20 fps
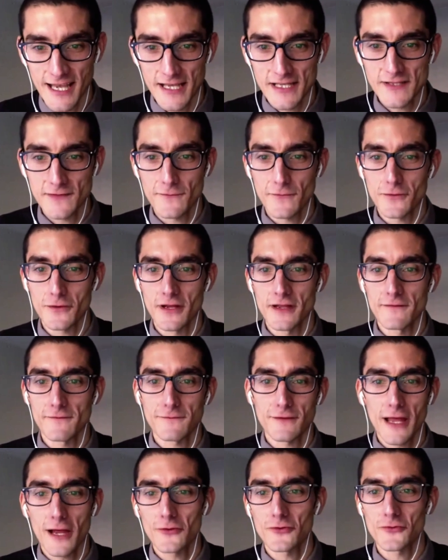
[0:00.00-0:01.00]
test case for
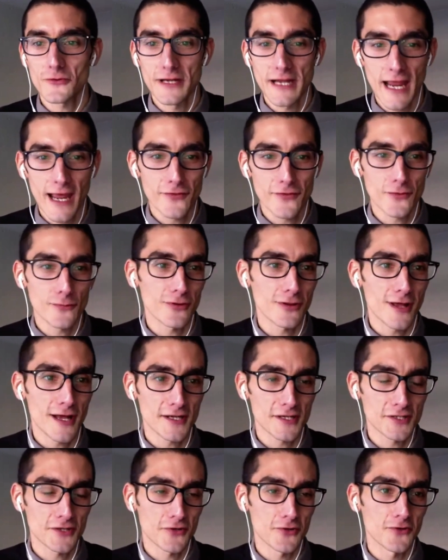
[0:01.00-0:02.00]
a floundering
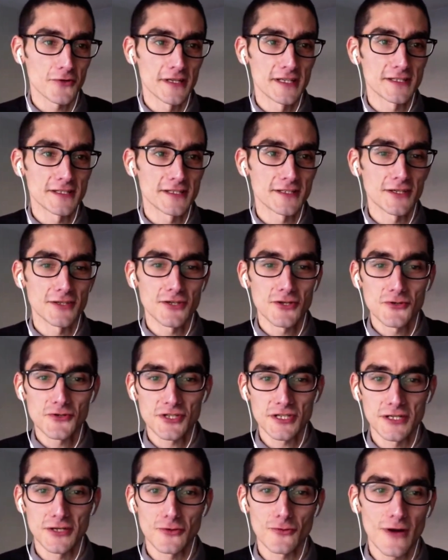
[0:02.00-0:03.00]
anthropological
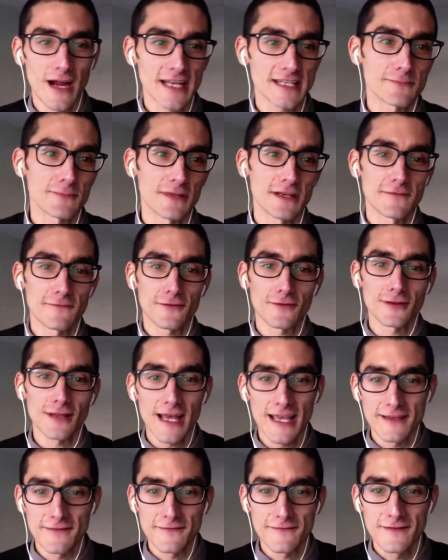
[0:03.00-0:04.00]
institution grasping
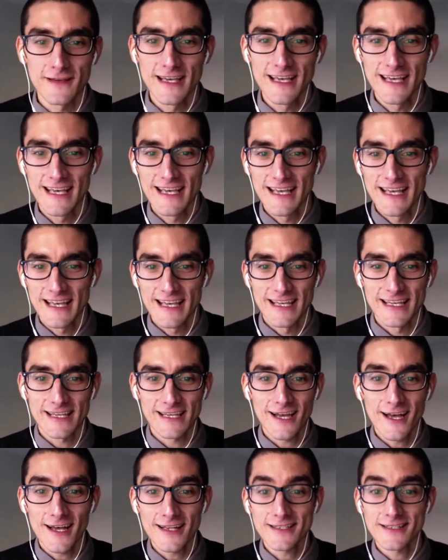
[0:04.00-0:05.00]
for life.
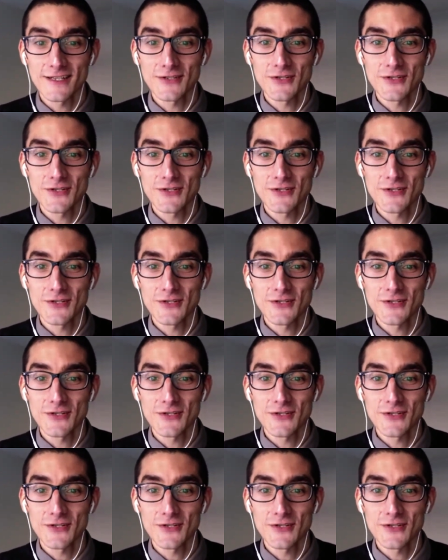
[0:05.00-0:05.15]
It